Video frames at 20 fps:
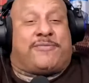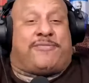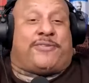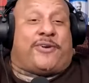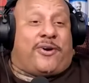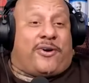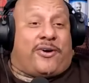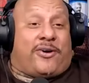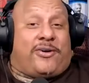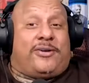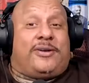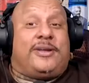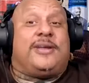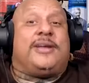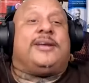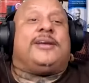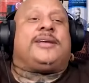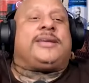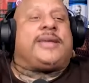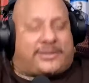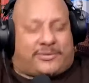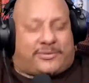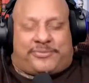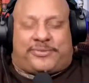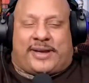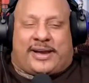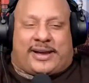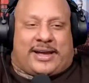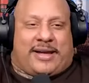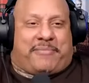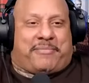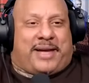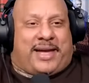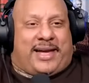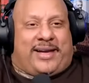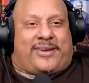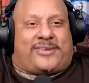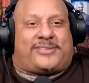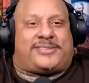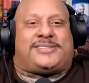of all, get the fuck out my
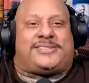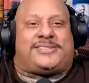house.